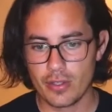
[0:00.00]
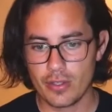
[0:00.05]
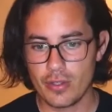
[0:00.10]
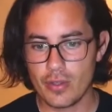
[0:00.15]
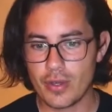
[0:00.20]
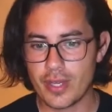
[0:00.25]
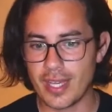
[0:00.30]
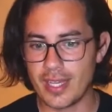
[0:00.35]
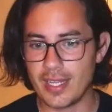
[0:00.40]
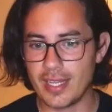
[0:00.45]

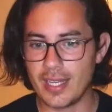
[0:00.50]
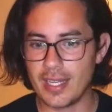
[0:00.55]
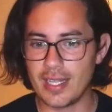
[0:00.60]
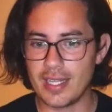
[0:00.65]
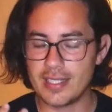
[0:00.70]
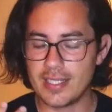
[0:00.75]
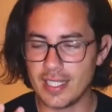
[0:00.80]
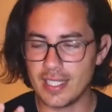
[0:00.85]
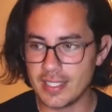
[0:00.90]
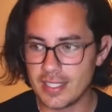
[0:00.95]
You can
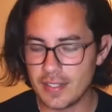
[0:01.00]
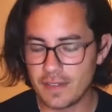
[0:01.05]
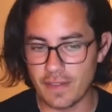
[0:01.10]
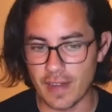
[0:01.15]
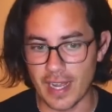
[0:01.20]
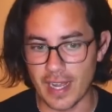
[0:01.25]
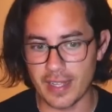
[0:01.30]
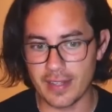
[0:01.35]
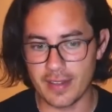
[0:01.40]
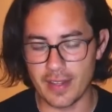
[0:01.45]

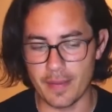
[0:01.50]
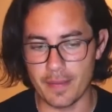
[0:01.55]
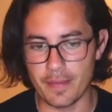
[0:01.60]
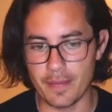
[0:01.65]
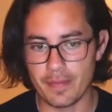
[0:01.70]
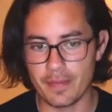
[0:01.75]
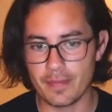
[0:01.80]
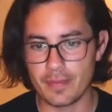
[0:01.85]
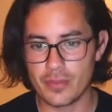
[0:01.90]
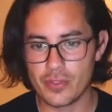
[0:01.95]
identify
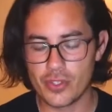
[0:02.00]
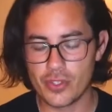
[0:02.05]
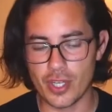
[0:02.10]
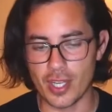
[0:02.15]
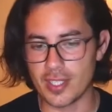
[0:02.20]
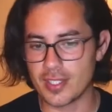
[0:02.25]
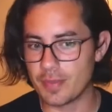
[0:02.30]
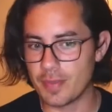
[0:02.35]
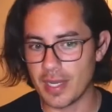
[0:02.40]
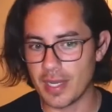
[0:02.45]
them
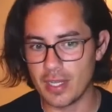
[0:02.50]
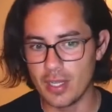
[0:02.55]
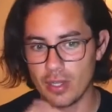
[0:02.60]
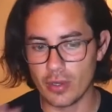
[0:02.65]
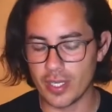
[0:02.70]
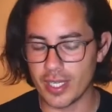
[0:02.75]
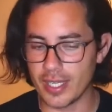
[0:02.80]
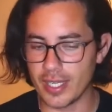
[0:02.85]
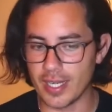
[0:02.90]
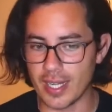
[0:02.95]
just by
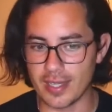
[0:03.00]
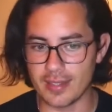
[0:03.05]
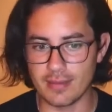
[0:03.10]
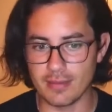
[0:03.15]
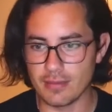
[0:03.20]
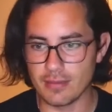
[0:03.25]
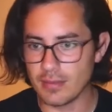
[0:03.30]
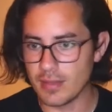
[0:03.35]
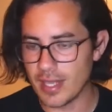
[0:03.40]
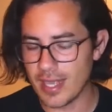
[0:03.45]
looking
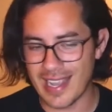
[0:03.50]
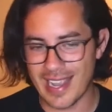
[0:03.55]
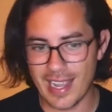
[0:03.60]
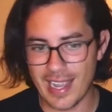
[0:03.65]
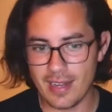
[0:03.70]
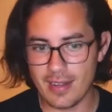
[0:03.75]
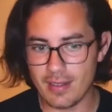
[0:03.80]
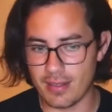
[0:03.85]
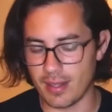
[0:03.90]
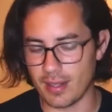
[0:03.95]
at
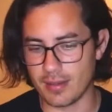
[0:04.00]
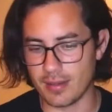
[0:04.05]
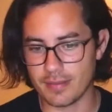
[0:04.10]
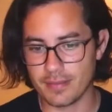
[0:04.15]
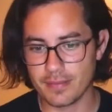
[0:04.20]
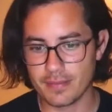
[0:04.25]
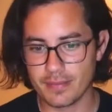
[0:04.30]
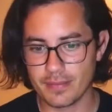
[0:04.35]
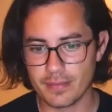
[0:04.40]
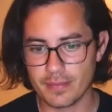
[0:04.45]
anything.